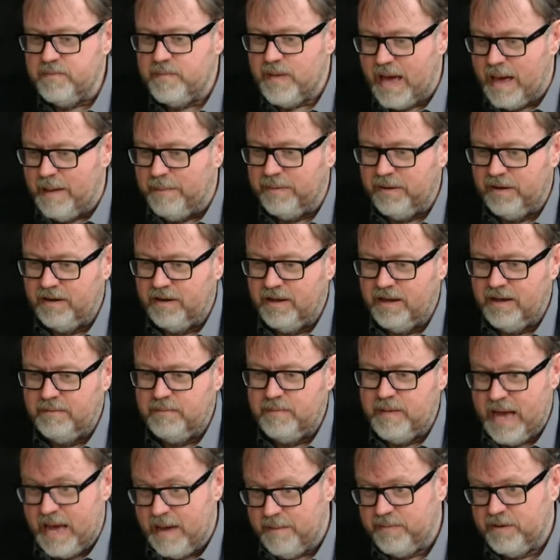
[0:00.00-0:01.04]
Apple
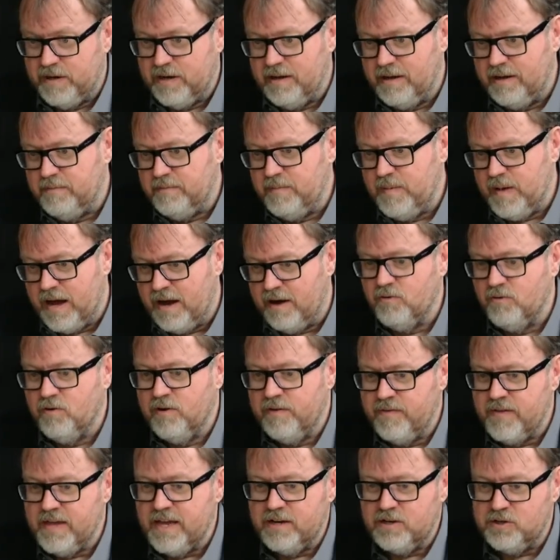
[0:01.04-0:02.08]
are
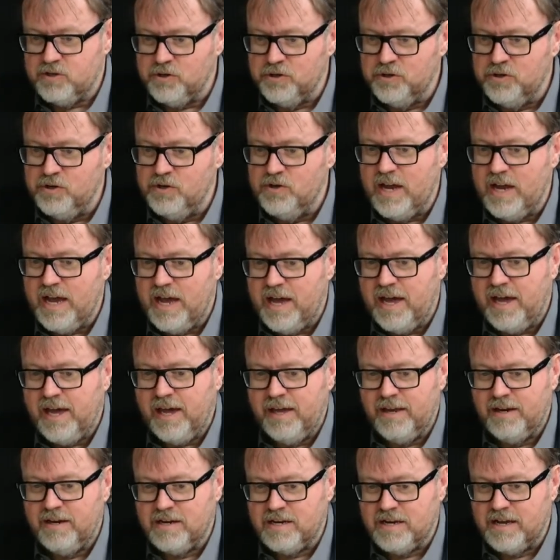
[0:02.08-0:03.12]
in there too,
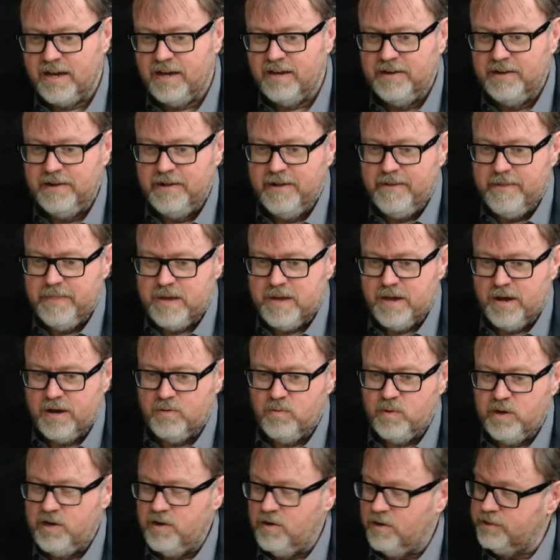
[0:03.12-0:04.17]
and
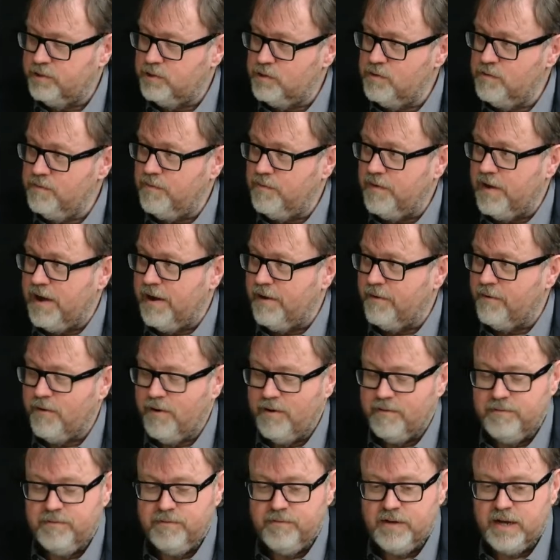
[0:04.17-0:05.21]
we're not too far
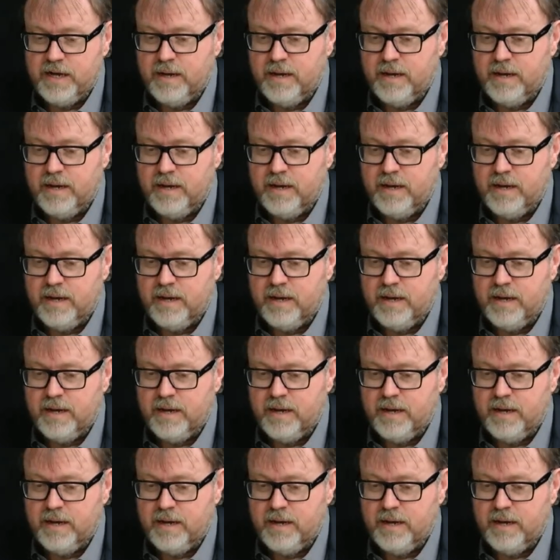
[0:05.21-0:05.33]
off.